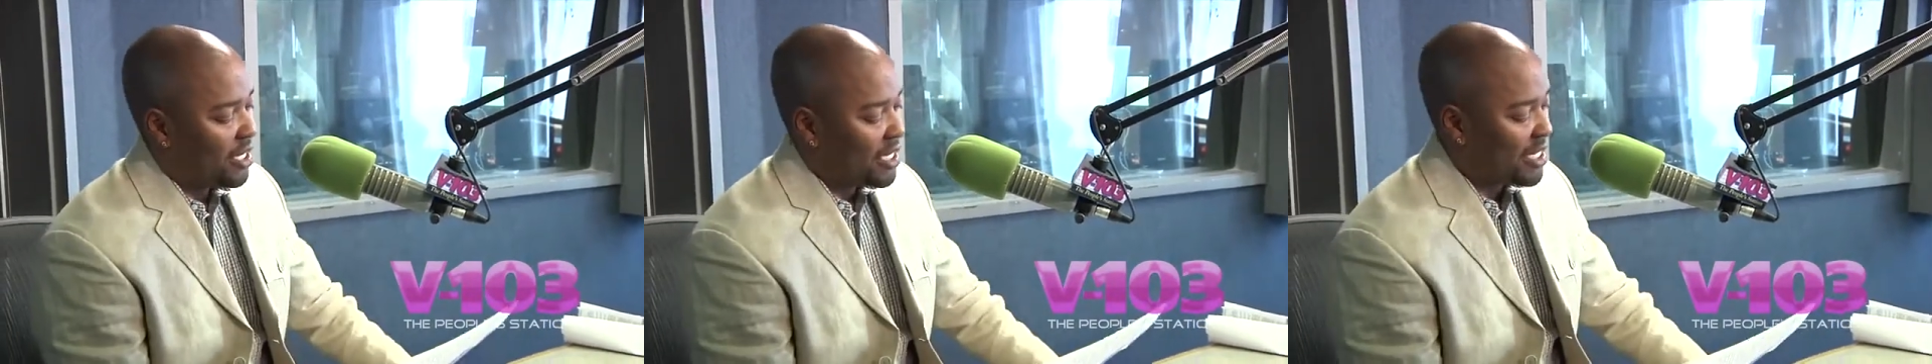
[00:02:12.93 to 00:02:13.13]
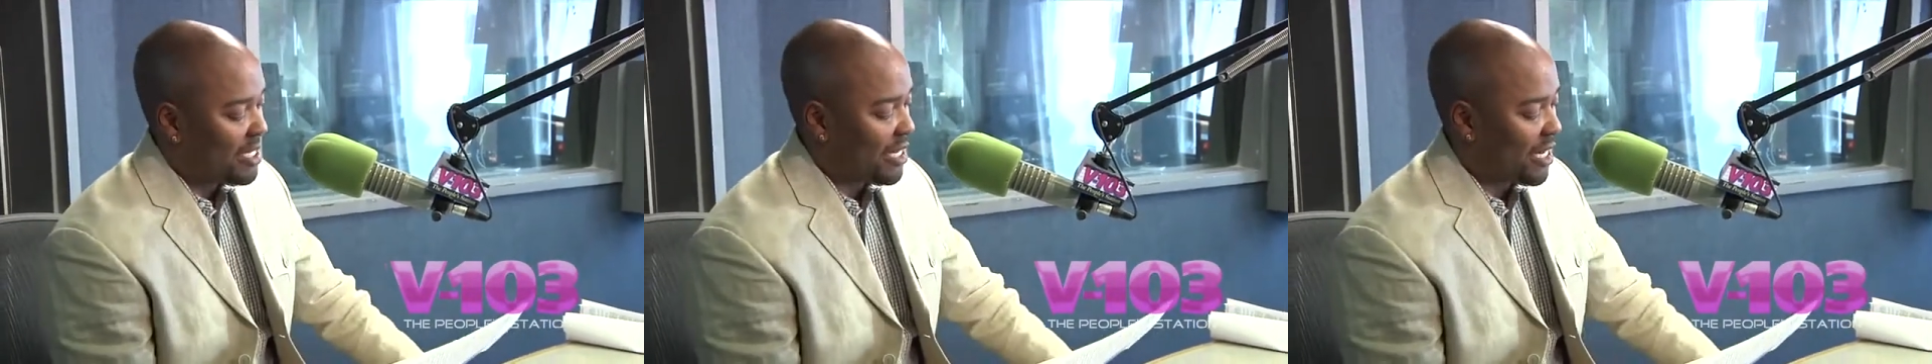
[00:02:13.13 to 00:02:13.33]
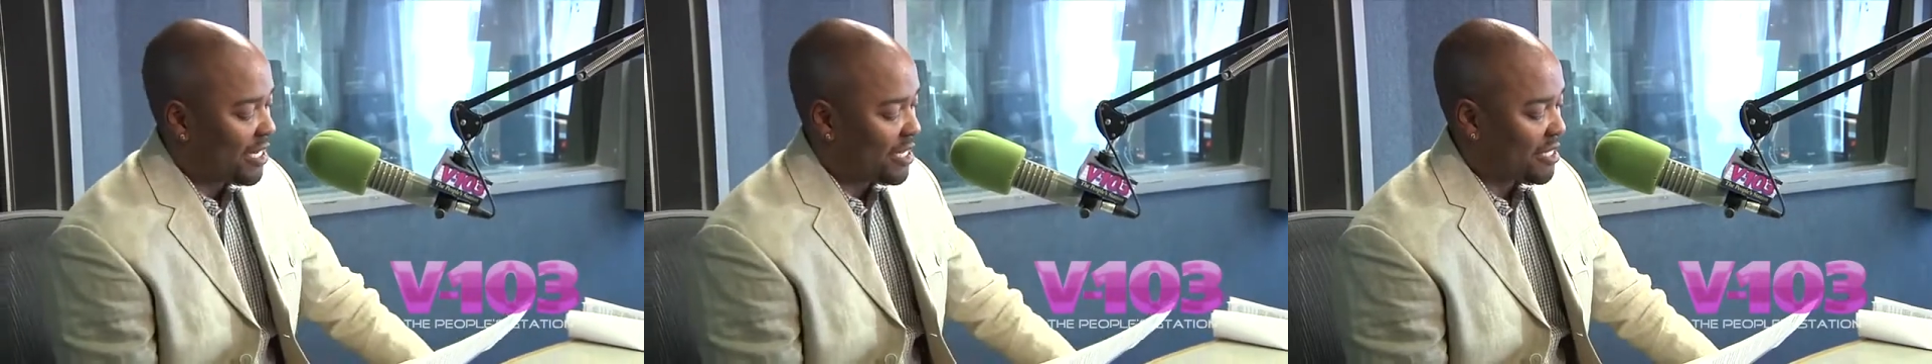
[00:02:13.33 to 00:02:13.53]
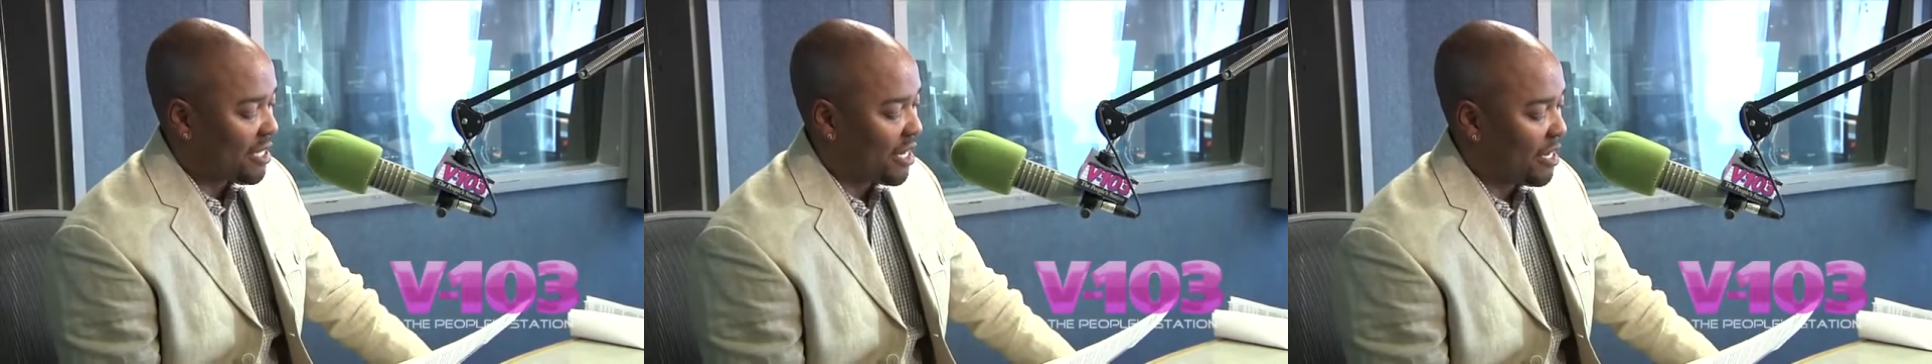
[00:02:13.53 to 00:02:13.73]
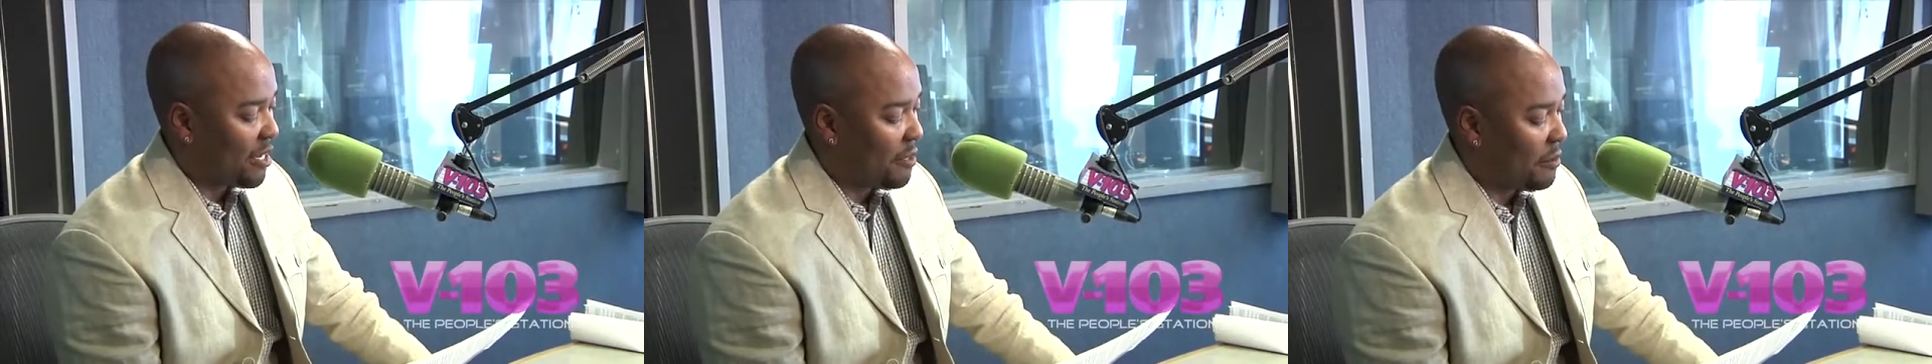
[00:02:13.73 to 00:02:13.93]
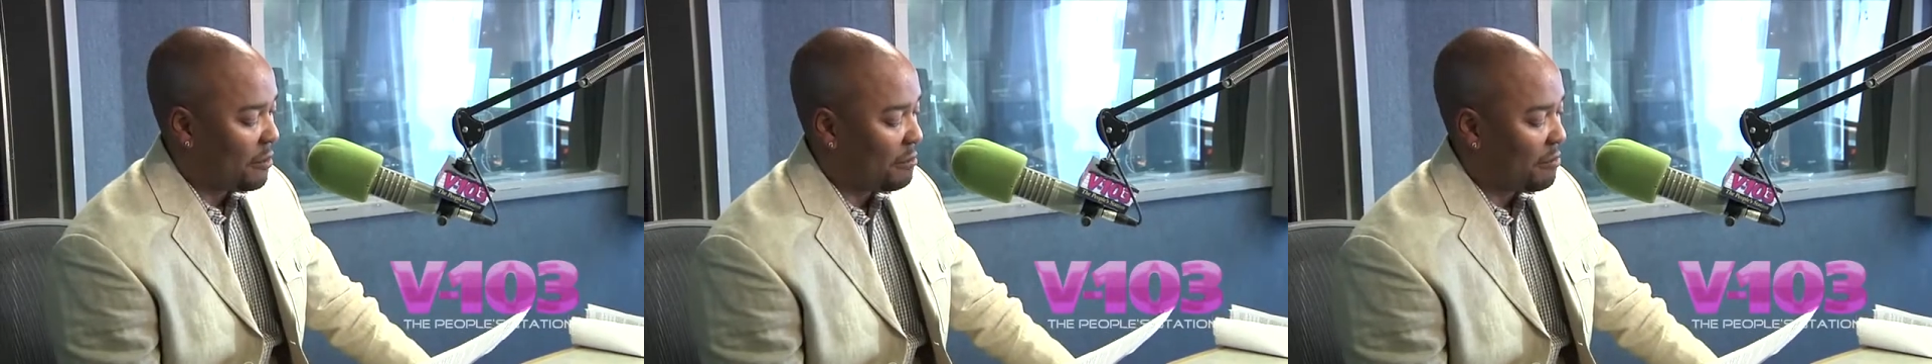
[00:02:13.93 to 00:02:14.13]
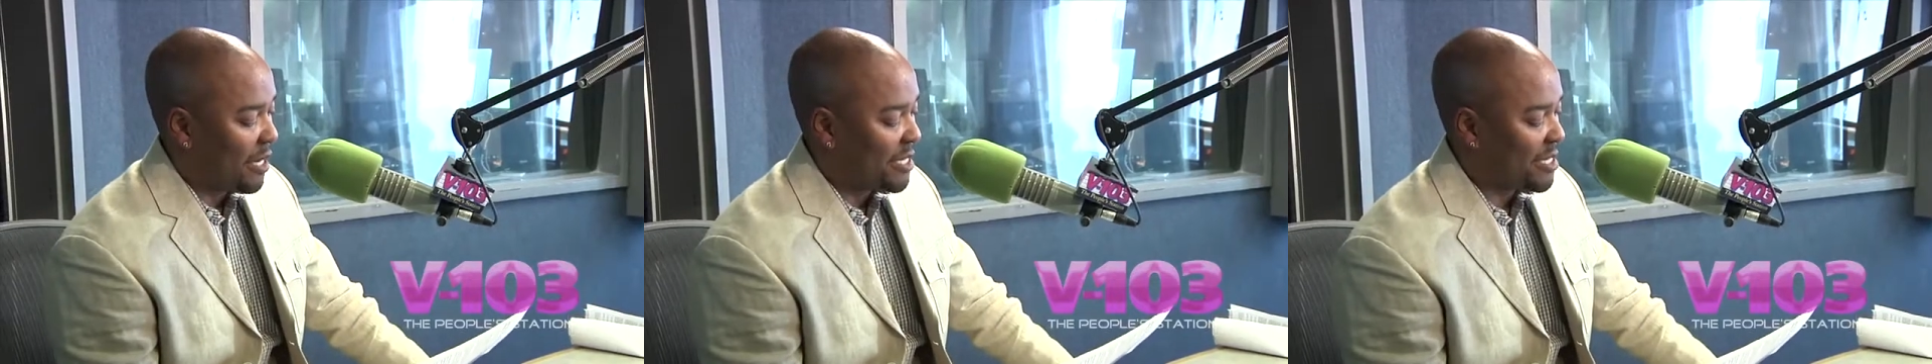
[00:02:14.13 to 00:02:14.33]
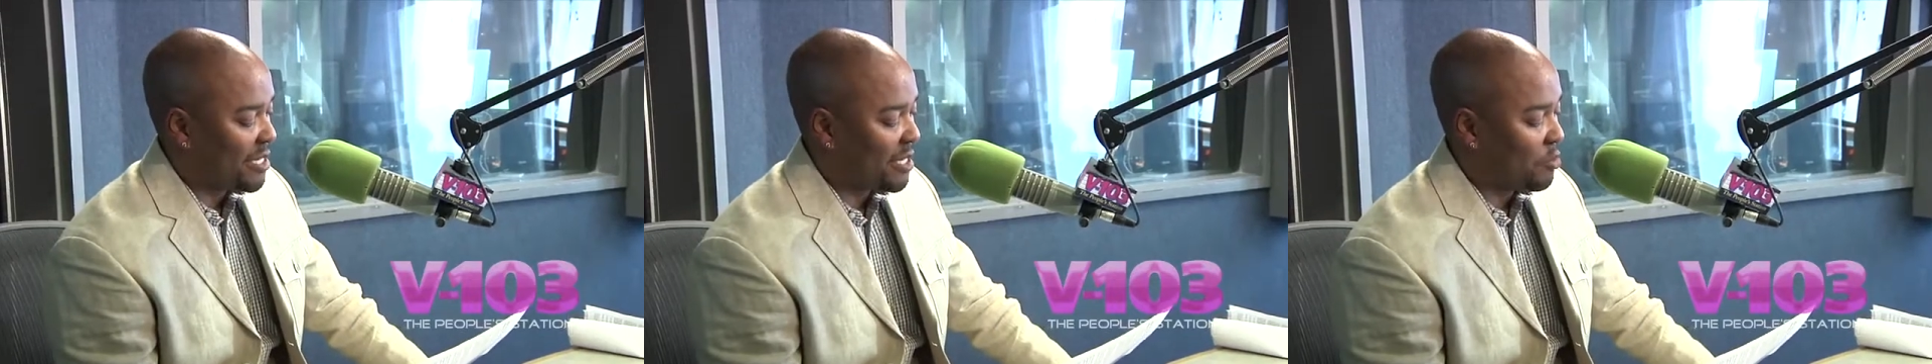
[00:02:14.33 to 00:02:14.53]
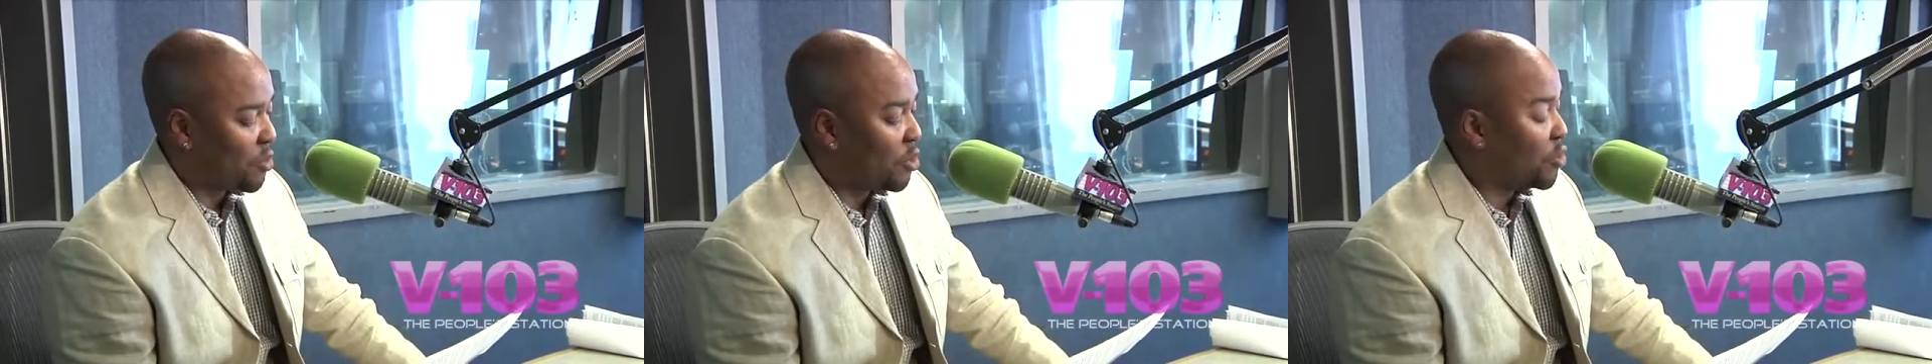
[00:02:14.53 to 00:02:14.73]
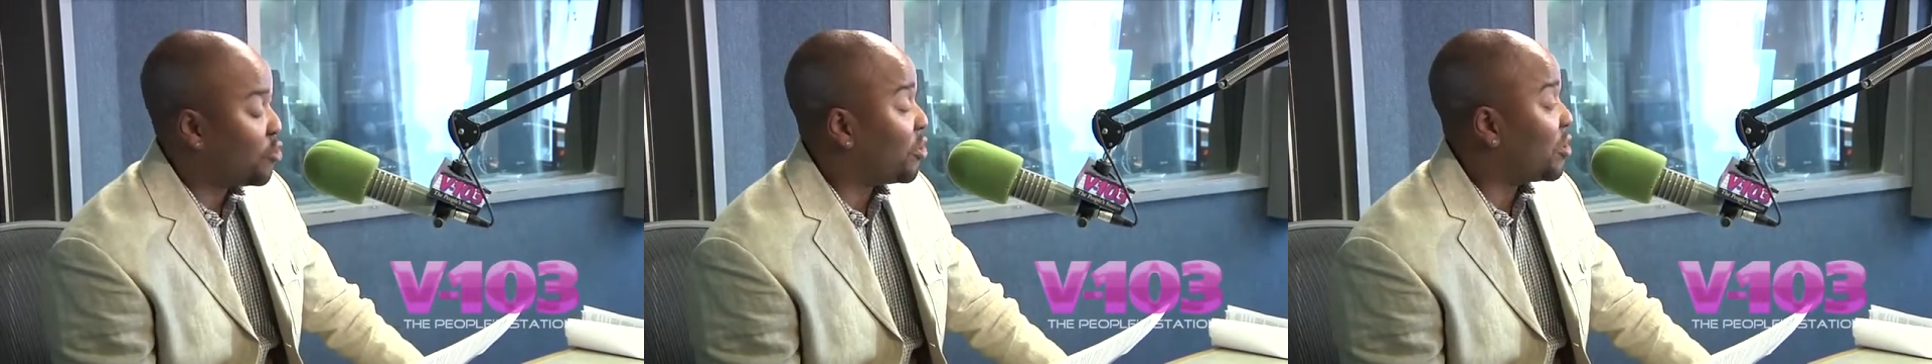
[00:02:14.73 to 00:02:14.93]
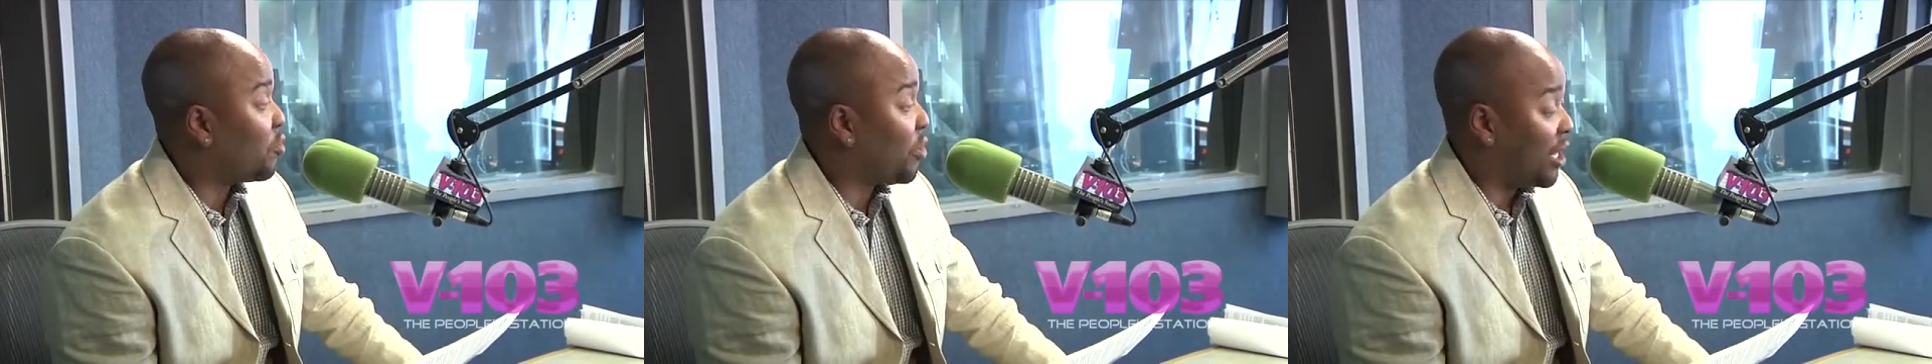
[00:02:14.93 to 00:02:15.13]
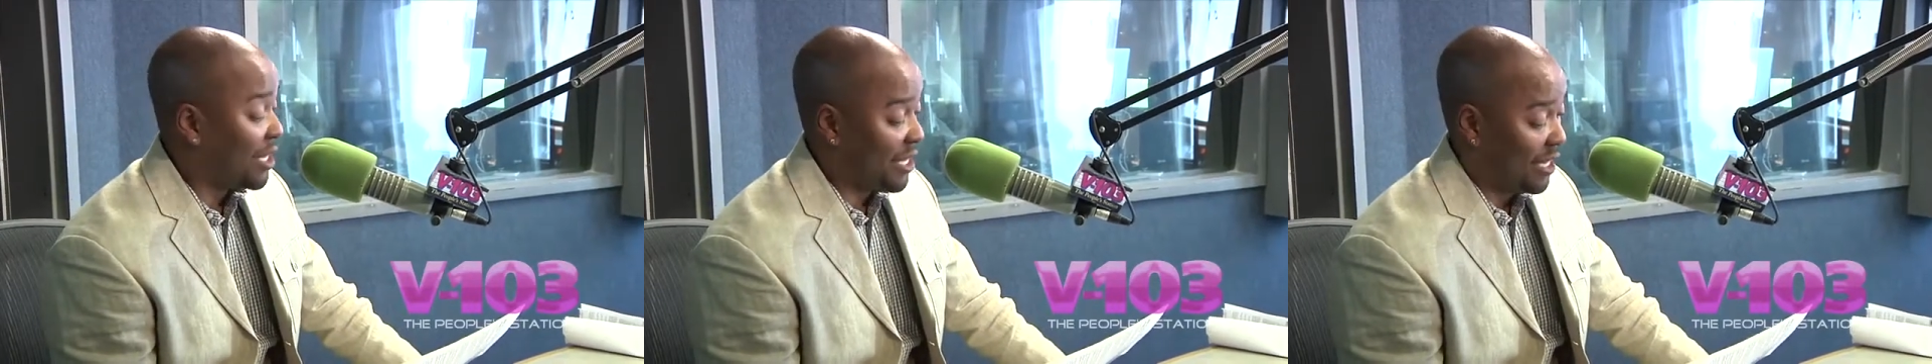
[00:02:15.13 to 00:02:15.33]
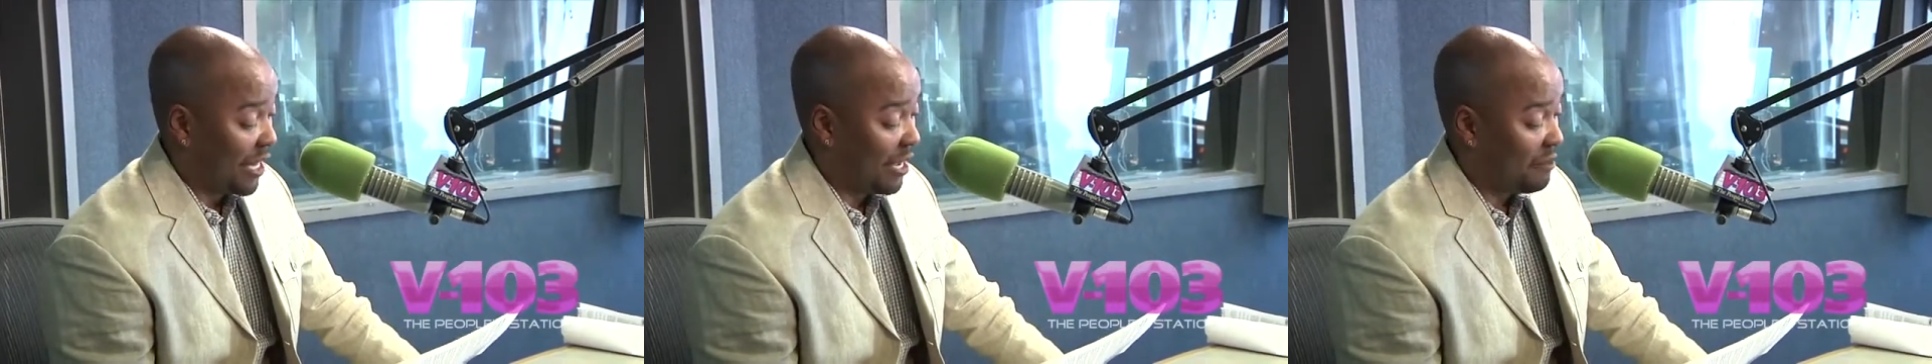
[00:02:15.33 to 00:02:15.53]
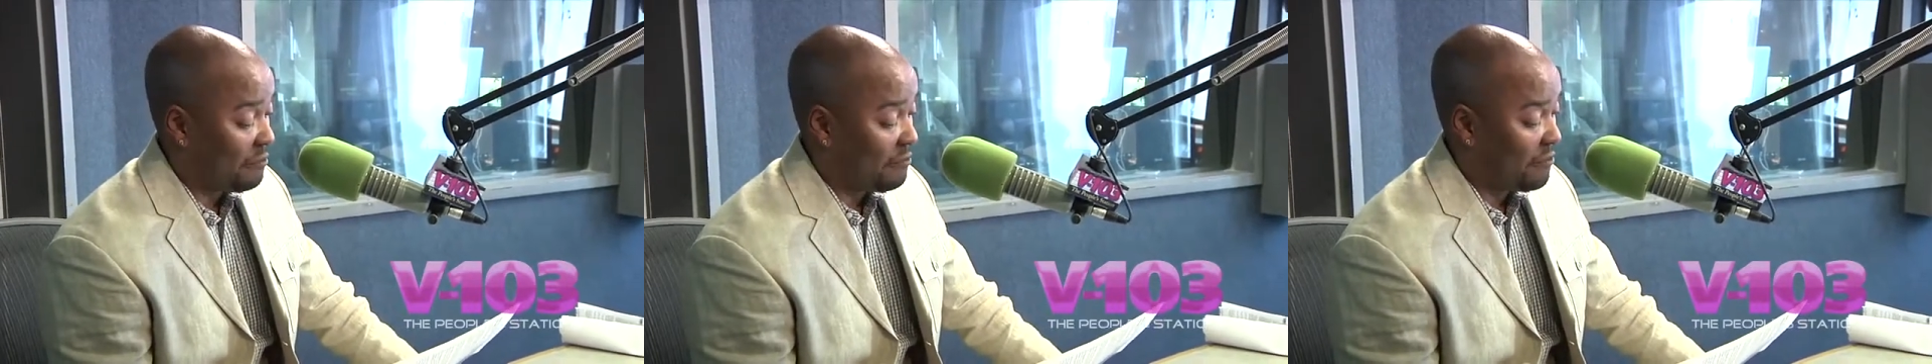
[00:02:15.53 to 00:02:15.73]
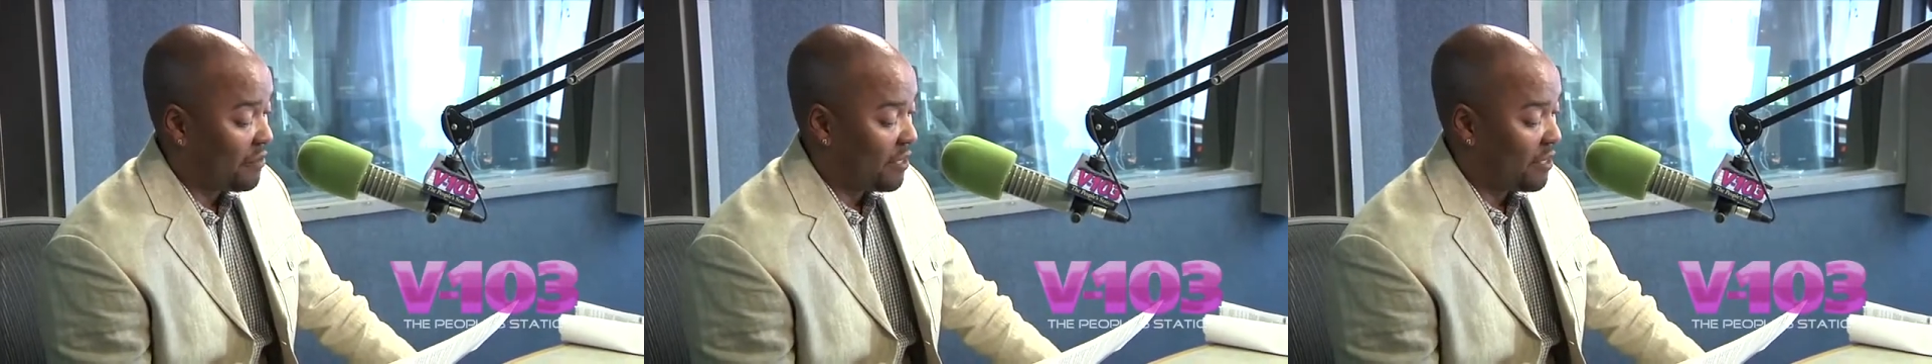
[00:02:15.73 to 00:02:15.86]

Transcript: He says, uh, basically, when you're doing well in life,